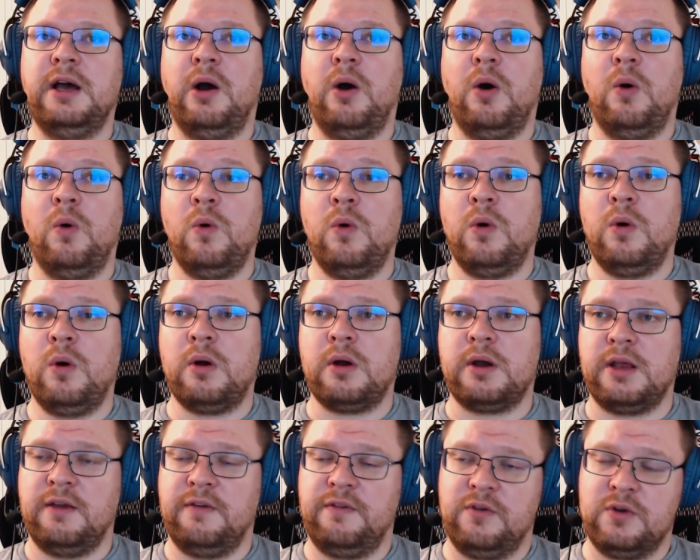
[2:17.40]
Or
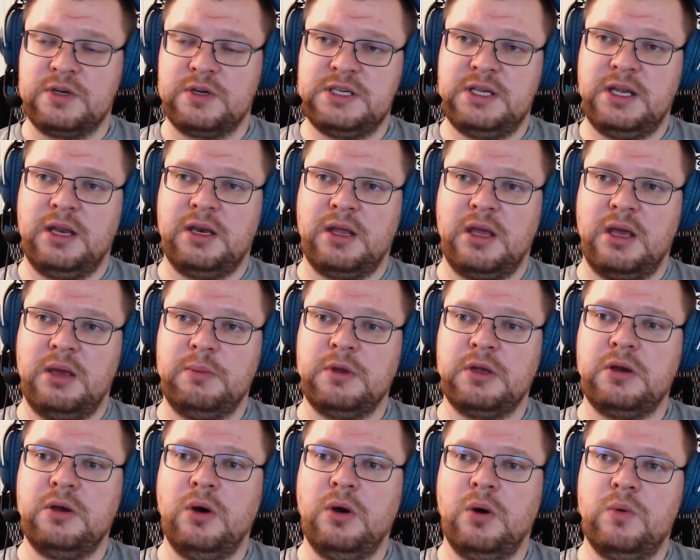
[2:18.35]
if you're staying
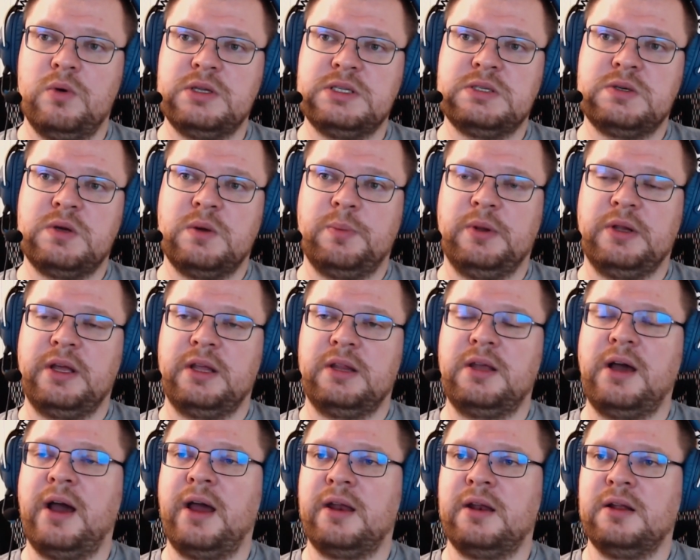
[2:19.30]
gaming, go with AAA
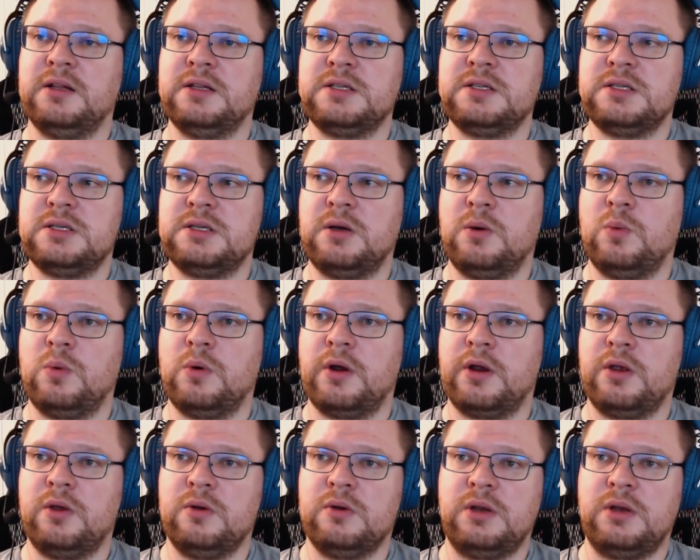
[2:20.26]
titles where
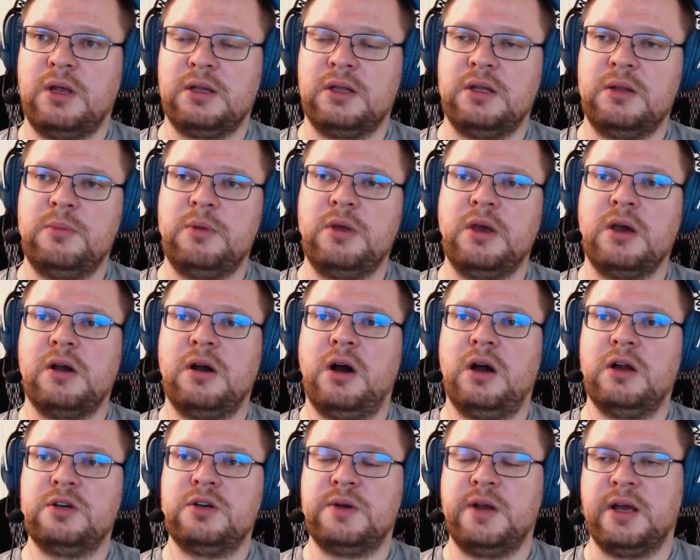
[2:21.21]
you're not going to be a
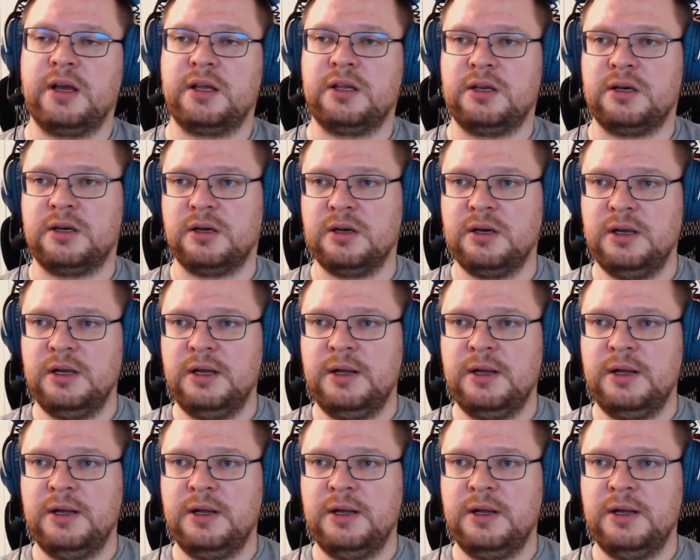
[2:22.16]
contractor,